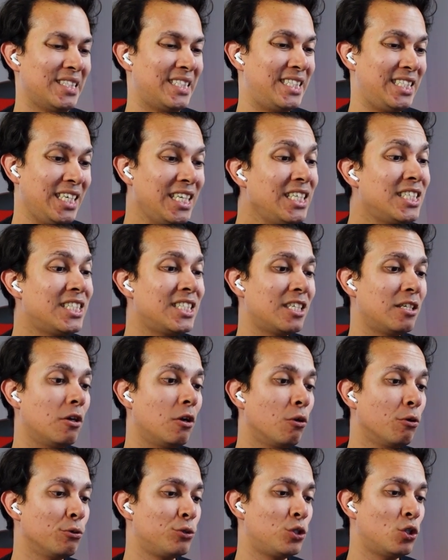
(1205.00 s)
decent
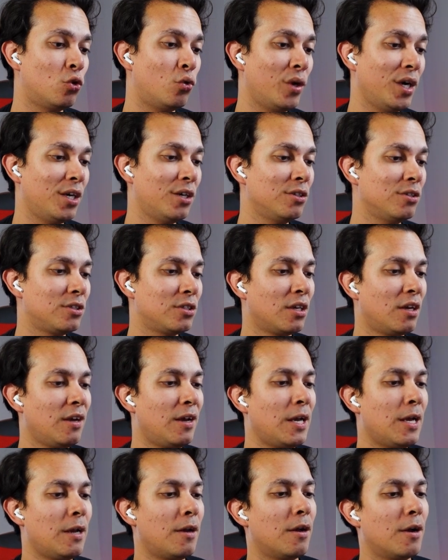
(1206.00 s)
ultra rares.
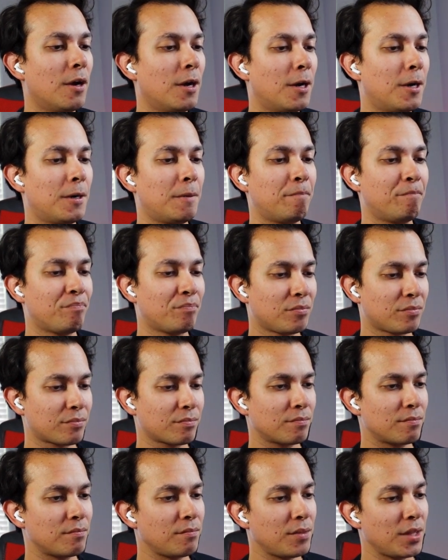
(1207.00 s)

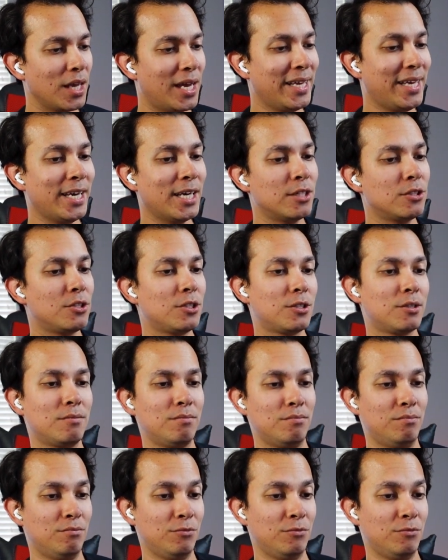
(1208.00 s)
I guess